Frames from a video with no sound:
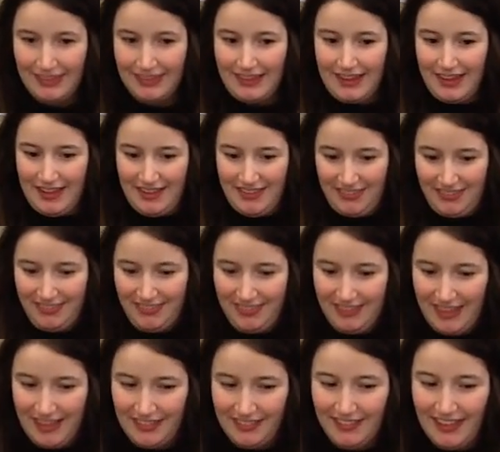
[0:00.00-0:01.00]
because,
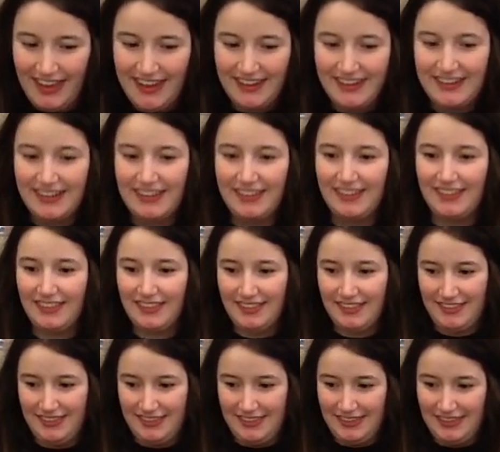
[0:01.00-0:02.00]
like,
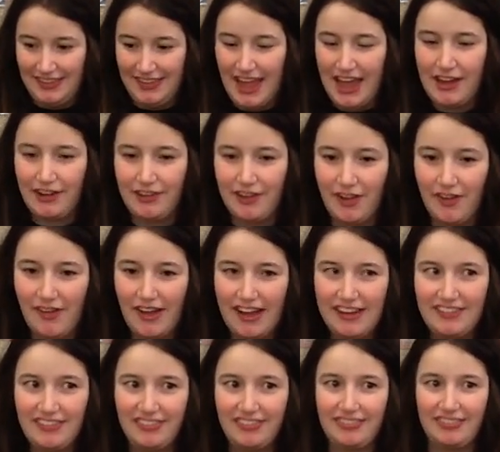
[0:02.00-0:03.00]
I don't know,
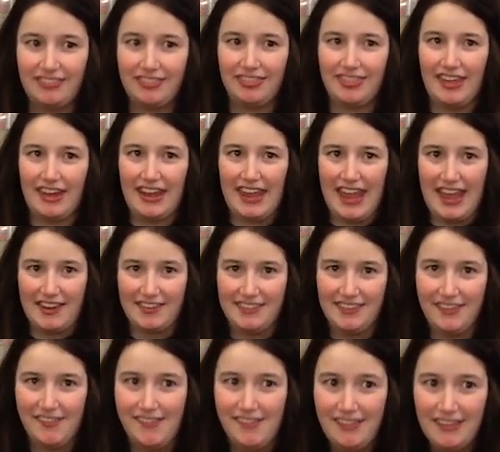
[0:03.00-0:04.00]
I just thought I had
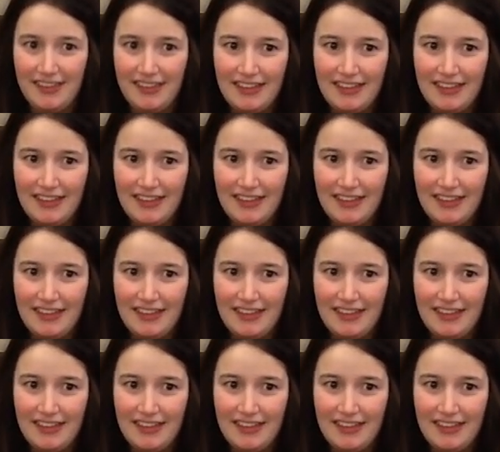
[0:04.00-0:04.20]
to.